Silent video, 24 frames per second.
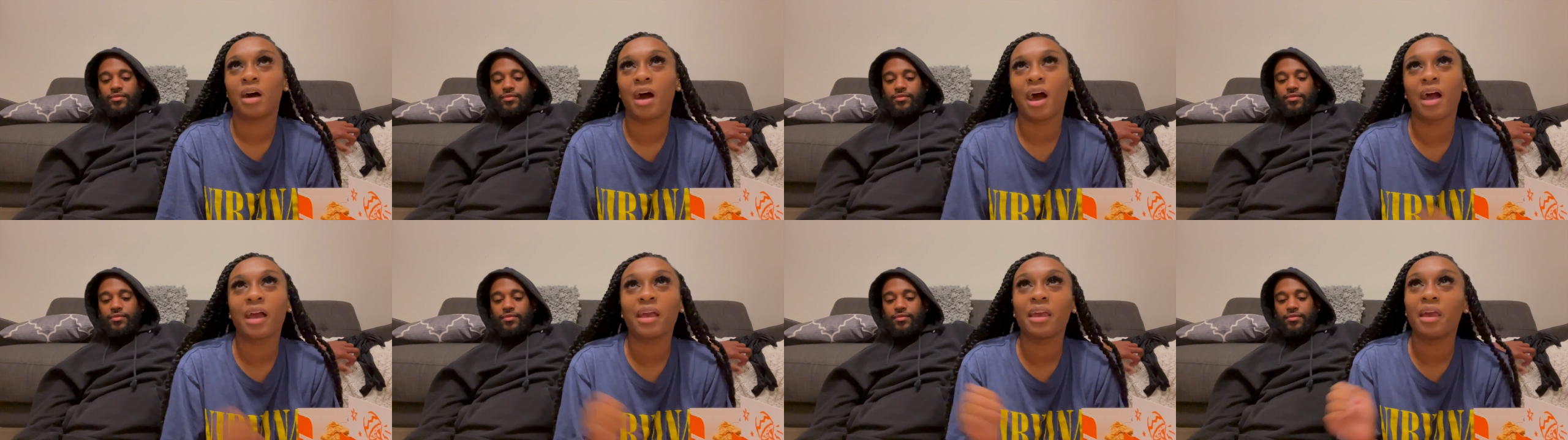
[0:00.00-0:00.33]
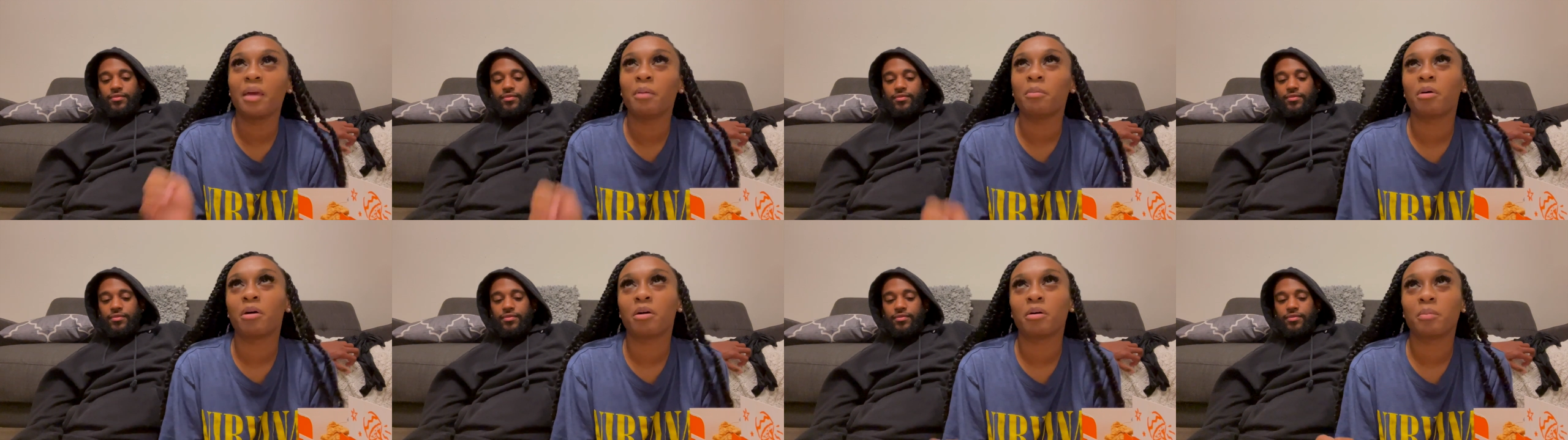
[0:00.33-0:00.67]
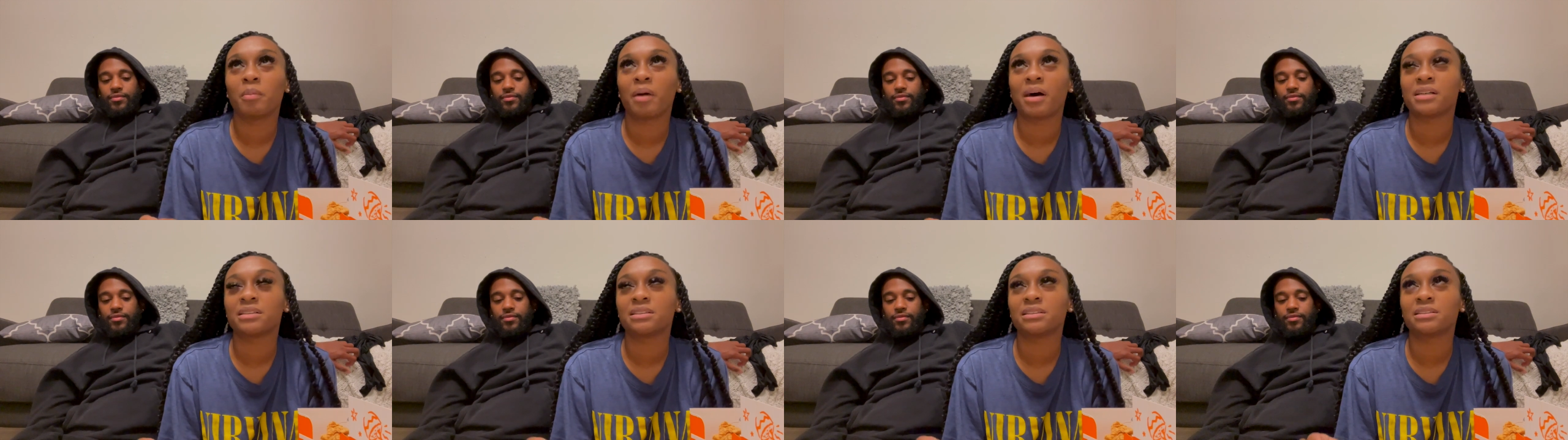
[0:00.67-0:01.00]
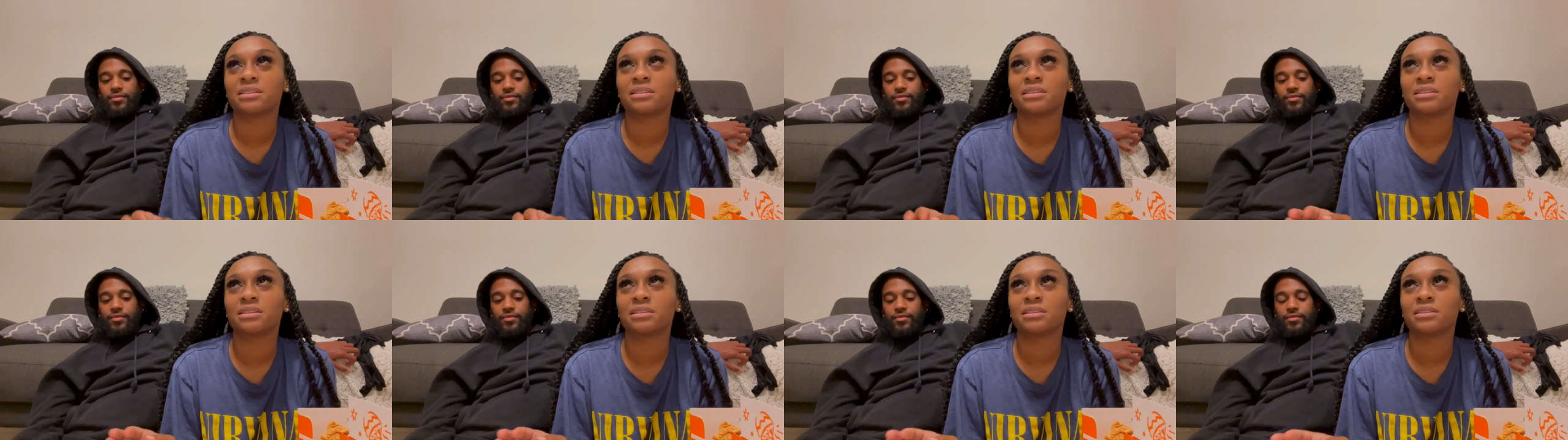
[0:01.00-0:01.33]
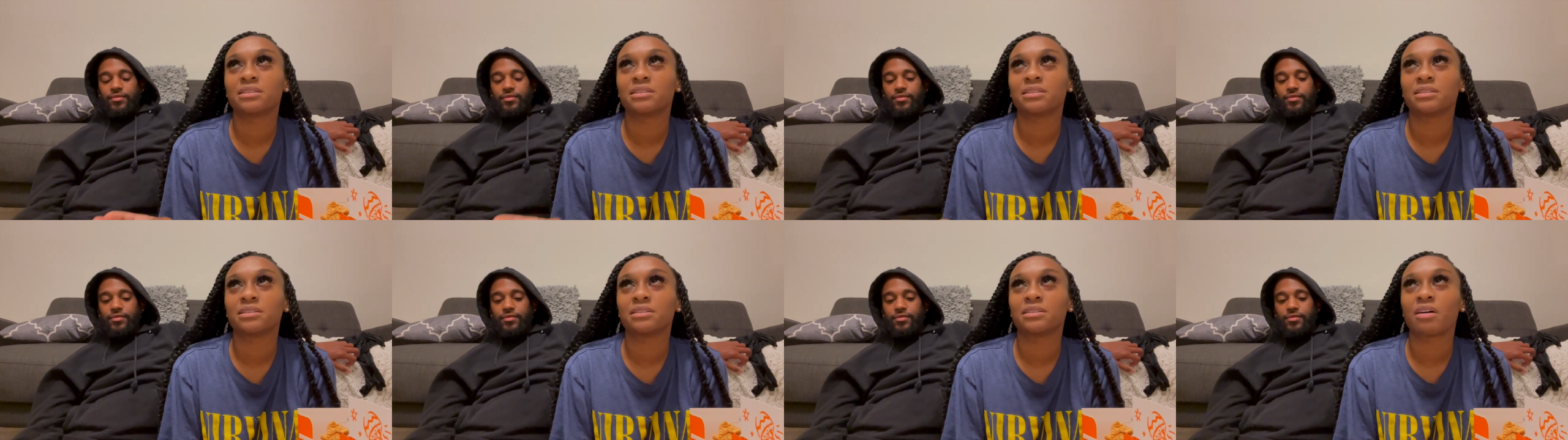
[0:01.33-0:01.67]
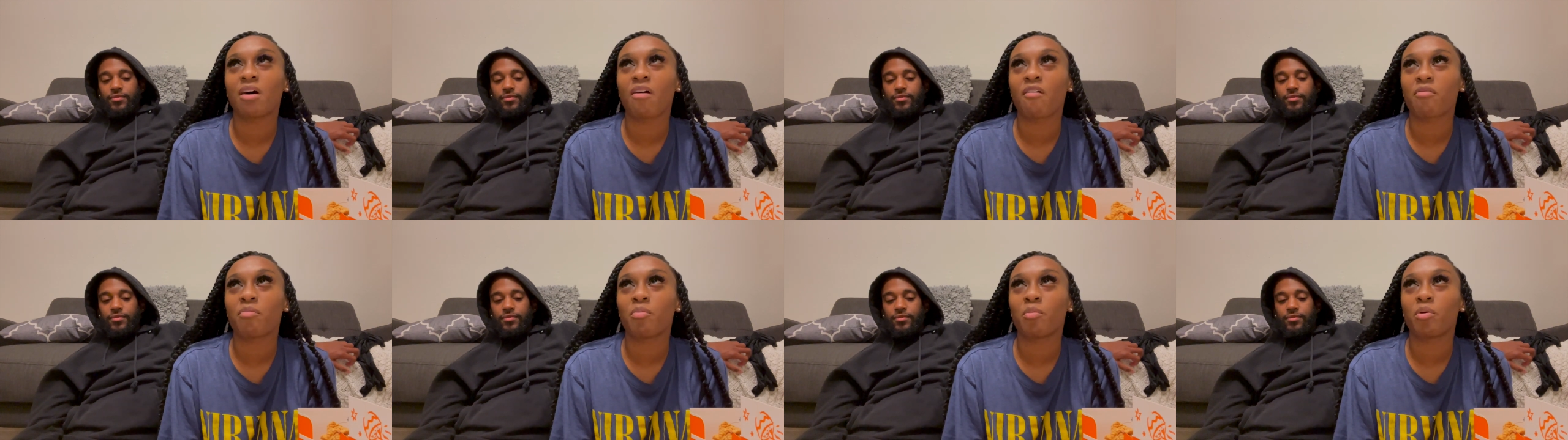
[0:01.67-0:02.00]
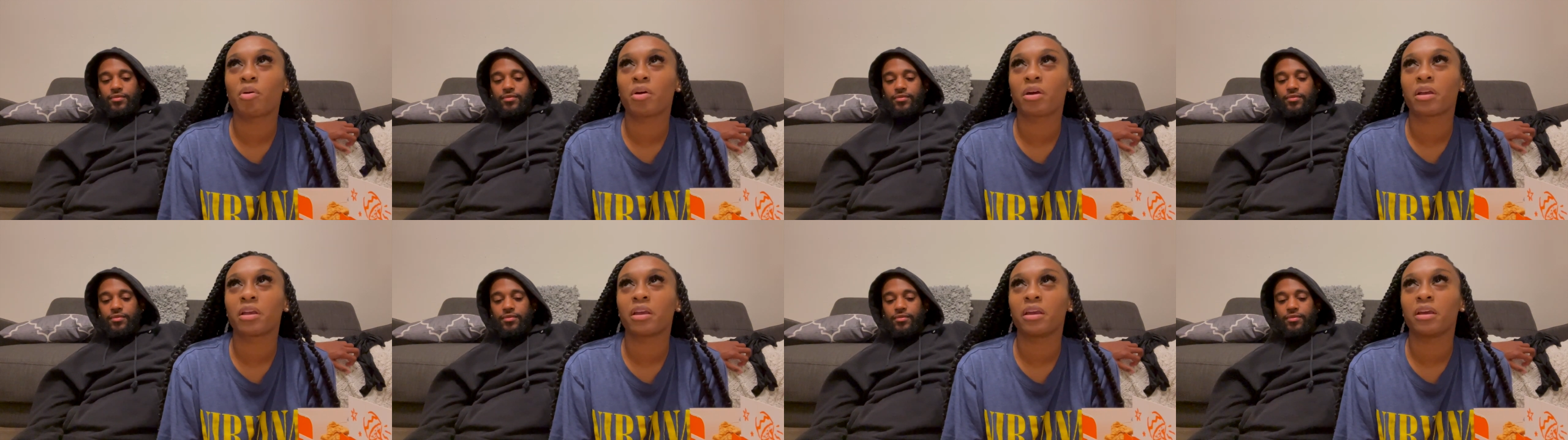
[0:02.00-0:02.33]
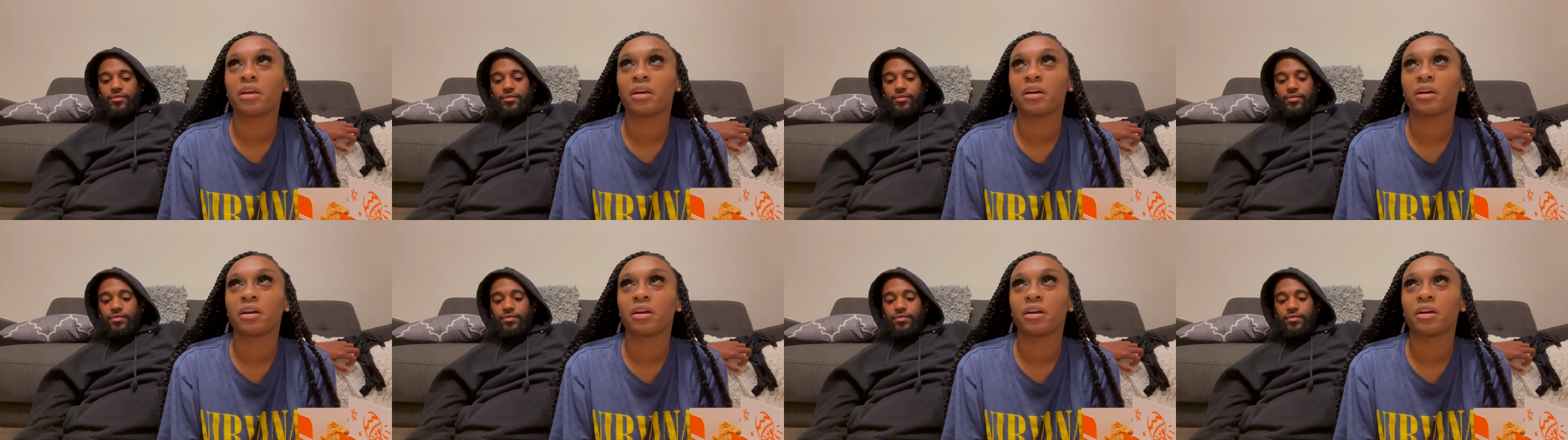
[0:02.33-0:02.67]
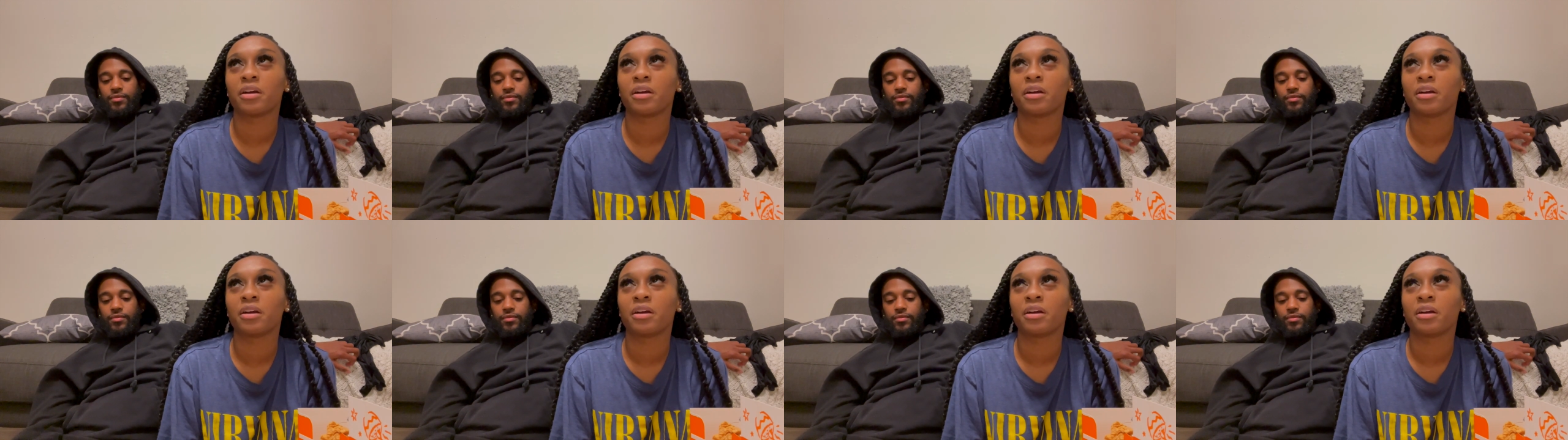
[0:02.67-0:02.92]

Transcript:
Speaker 1: I came home my sophomore year